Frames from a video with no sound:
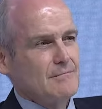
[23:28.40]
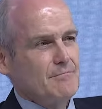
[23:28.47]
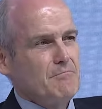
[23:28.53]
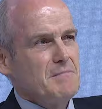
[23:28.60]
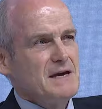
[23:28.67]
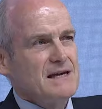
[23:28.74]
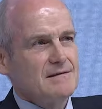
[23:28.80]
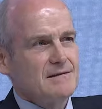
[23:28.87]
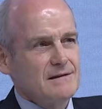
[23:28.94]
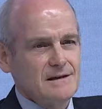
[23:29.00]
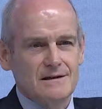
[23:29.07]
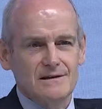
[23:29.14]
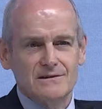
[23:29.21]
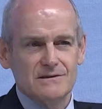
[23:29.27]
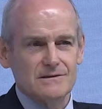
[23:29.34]
meet
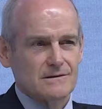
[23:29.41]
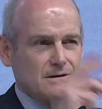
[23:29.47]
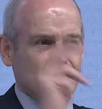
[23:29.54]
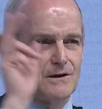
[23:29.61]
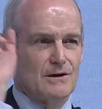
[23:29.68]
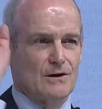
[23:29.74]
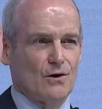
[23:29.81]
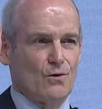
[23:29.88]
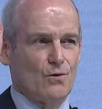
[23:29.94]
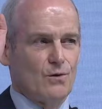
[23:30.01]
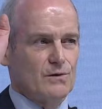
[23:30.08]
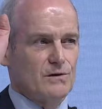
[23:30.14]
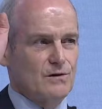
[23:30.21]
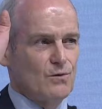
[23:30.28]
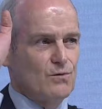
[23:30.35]
these
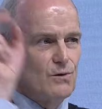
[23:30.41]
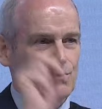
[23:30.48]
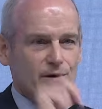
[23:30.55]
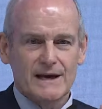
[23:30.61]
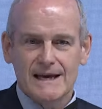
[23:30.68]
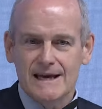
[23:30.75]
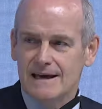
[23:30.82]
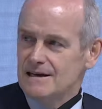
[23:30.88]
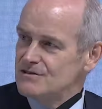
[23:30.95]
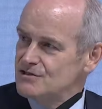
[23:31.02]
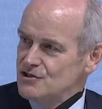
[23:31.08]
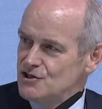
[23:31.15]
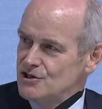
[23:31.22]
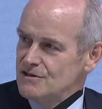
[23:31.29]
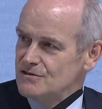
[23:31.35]
quote unquote
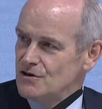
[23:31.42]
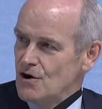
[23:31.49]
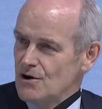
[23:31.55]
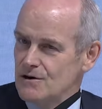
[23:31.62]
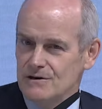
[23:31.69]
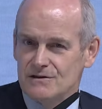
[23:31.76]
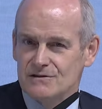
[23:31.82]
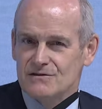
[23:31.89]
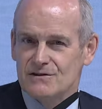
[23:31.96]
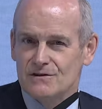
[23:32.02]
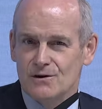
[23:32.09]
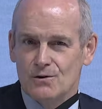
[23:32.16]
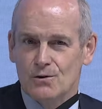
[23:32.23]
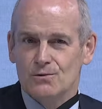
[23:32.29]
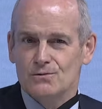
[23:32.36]
ESG targets
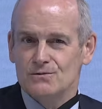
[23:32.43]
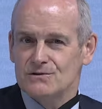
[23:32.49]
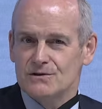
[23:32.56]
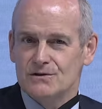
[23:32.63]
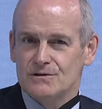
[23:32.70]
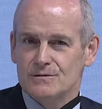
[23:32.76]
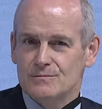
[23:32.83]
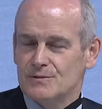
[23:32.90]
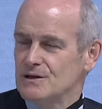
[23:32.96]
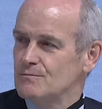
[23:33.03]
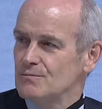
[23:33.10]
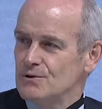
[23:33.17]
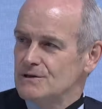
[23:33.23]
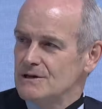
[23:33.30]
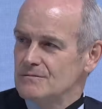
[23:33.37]
and goals that are being
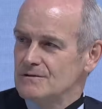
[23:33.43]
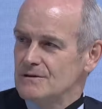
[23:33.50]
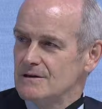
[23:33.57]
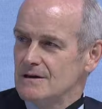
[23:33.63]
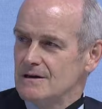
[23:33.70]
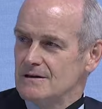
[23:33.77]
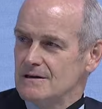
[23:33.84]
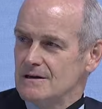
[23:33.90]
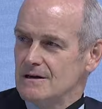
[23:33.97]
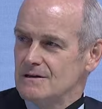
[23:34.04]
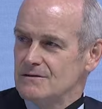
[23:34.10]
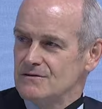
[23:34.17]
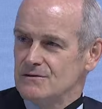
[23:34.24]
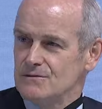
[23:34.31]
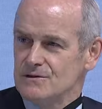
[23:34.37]
put out there.
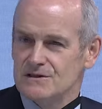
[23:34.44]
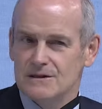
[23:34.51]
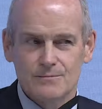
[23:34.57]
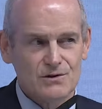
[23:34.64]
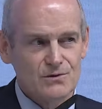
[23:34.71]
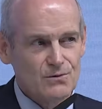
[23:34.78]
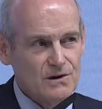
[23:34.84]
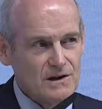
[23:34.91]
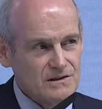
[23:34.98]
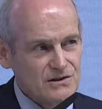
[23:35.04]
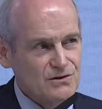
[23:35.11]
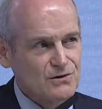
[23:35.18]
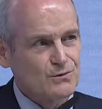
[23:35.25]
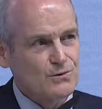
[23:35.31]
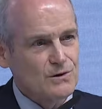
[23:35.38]
And so it's up to
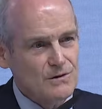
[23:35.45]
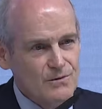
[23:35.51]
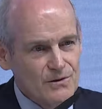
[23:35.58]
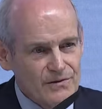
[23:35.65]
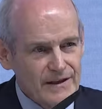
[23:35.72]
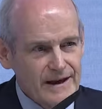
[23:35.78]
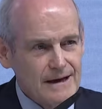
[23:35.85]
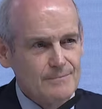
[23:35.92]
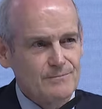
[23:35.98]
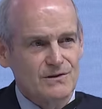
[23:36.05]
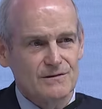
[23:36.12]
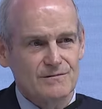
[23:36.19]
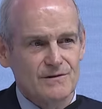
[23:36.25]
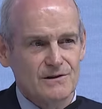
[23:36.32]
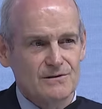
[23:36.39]
us to work with them
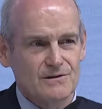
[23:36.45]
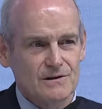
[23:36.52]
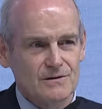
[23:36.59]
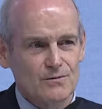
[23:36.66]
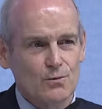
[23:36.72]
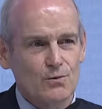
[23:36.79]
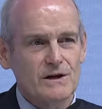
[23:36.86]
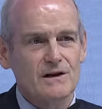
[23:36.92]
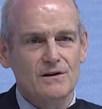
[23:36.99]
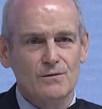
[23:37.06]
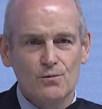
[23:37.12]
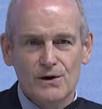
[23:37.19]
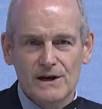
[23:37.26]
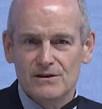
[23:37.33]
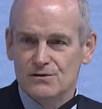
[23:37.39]
to figure out what
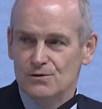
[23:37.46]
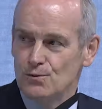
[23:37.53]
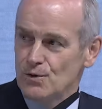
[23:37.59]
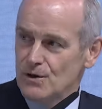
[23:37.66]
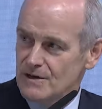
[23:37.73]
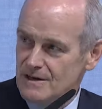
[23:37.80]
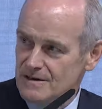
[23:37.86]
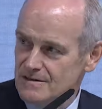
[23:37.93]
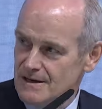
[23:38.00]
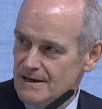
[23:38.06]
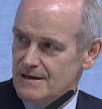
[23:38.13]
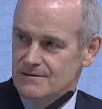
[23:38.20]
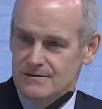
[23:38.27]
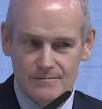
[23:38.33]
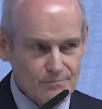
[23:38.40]
can we do working
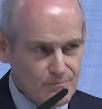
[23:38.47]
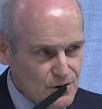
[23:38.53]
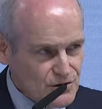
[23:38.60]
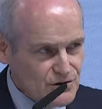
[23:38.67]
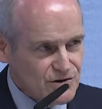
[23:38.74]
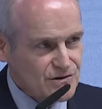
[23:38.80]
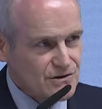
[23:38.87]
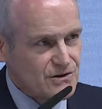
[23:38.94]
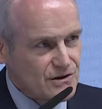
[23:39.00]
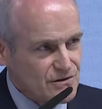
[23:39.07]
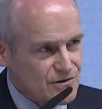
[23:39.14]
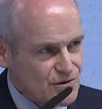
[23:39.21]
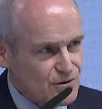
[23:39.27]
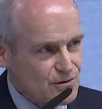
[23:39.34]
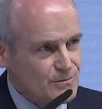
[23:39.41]
together, merchants,
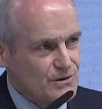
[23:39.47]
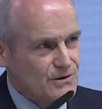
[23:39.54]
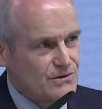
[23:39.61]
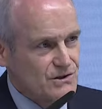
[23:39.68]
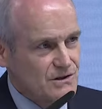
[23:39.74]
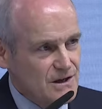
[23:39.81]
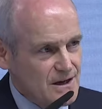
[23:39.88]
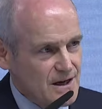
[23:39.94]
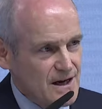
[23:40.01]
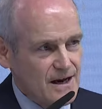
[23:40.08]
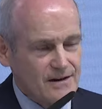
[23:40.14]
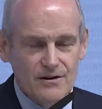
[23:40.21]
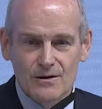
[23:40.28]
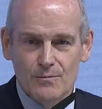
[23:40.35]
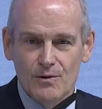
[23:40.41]
consumers,
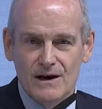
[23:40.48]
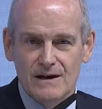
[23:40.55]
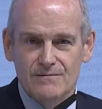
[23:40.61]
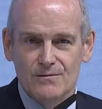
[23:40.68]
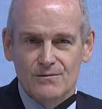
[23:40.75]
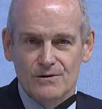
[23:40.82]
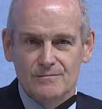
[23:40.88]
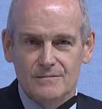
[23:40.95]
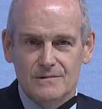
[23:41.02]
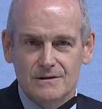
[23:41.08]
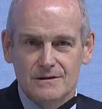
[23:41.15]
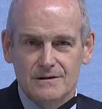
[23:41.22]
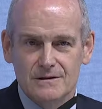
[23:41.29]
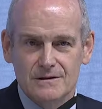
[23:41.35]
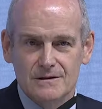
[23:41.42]
and our platform,
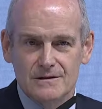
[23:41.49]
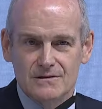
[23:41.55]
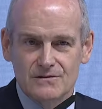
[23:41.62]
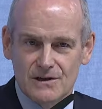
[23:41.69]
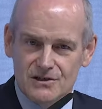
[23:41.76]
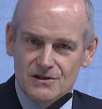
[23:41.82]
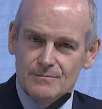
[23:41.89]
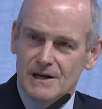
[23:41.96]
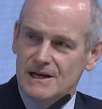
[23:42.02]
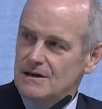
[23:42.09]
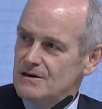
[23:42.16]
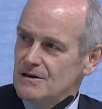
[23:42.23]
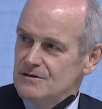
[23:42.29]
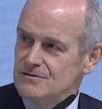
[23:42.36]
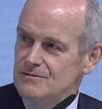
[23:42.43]
to actually make
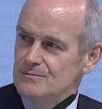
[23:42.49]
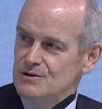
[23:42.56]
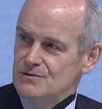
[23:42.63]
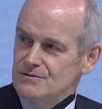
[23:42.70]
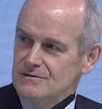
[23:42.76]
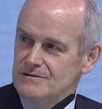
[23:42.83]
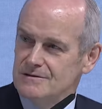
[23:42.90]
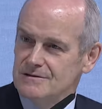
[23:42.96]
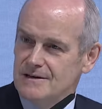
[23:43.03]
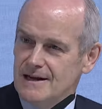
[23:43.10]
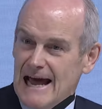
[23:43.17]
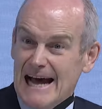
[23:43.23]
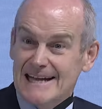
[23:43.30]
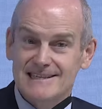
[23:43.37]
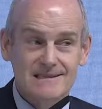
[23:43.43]
a contribution
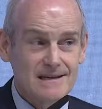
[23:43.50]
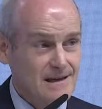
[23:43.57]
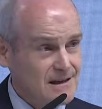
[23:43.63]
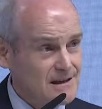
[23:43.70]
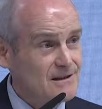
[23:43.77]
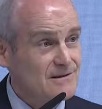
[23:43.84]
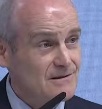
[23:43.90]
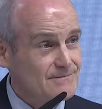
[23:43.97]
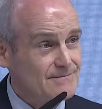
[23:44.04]
at scale.